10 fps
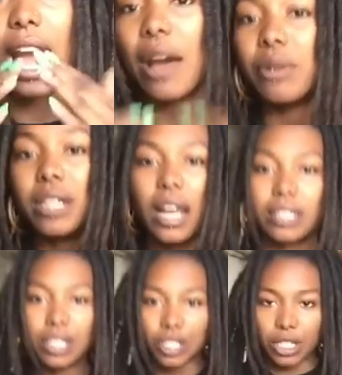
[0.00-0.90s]
I would not
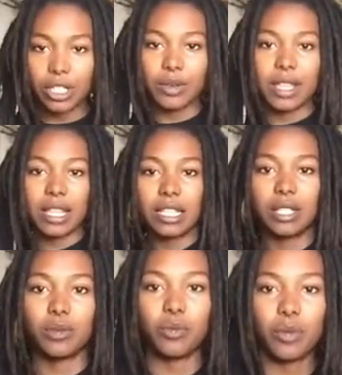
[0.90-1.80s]
suggest doing
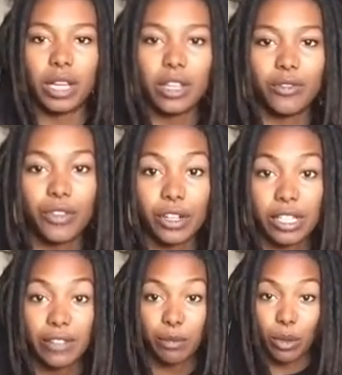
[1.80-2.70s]
this when you
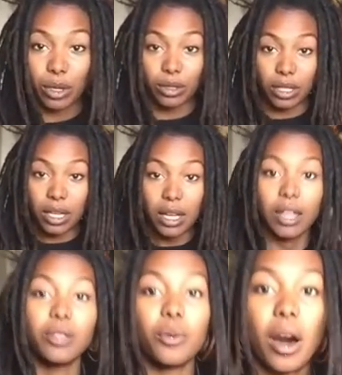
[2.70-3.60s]
first have boiled
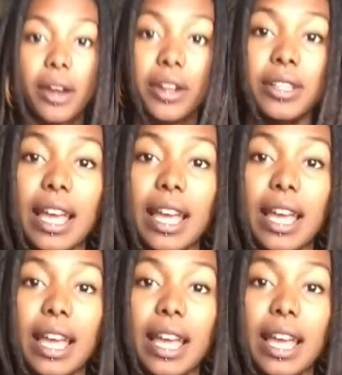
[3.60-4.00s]
the water.